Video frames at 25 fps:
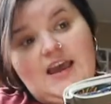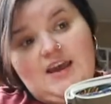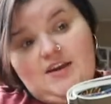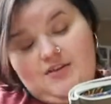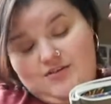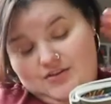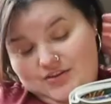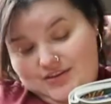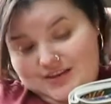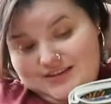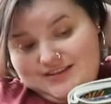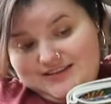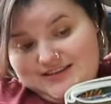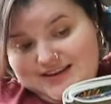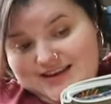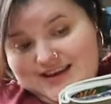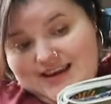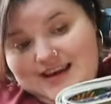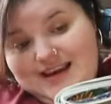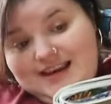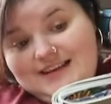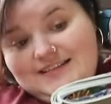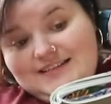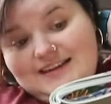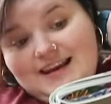and these
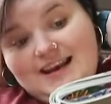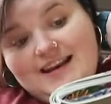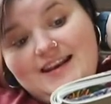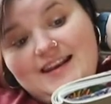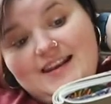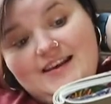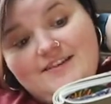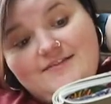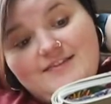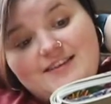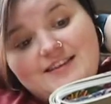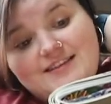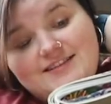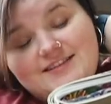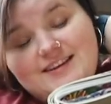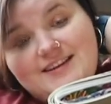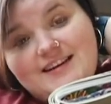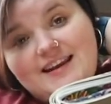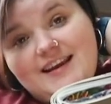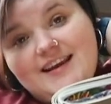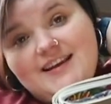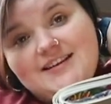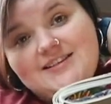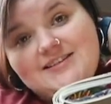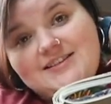day and I love Inside
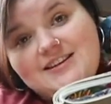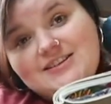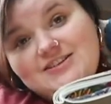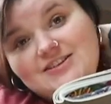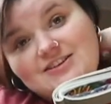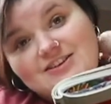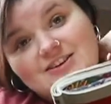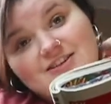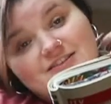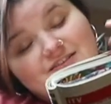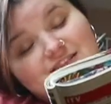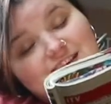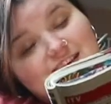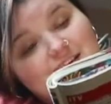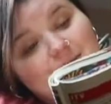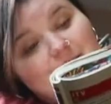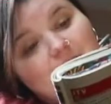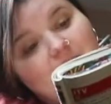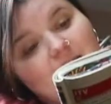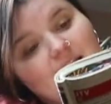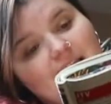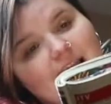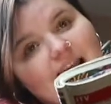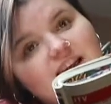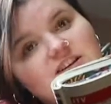Out it's such a good film
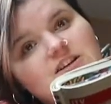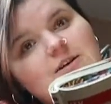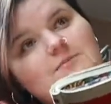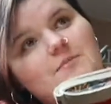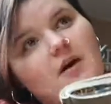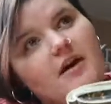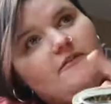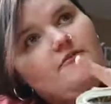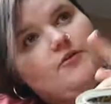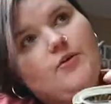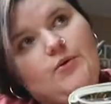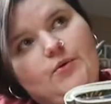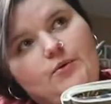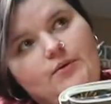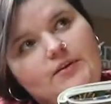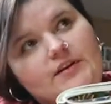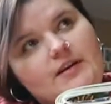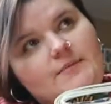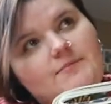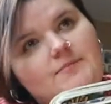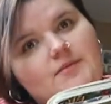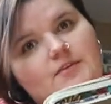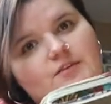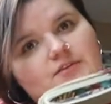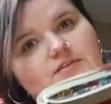I actually might record
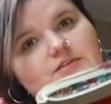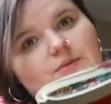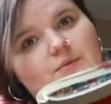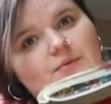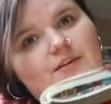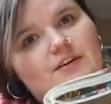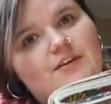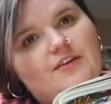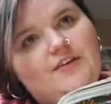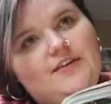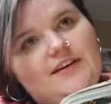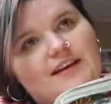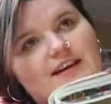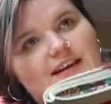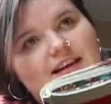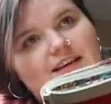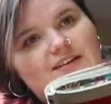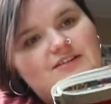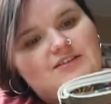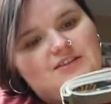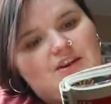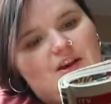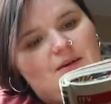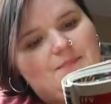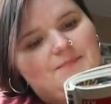it because I want it on here
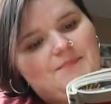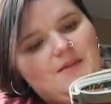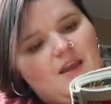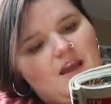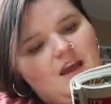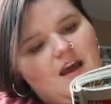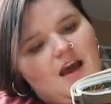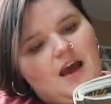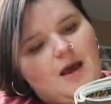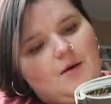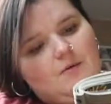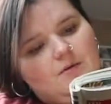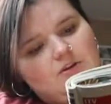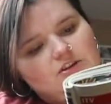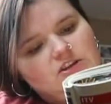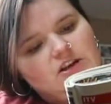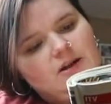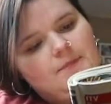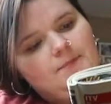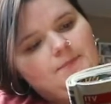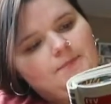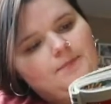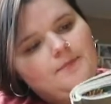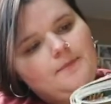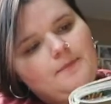so I can watch
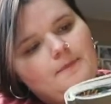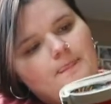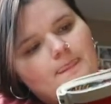it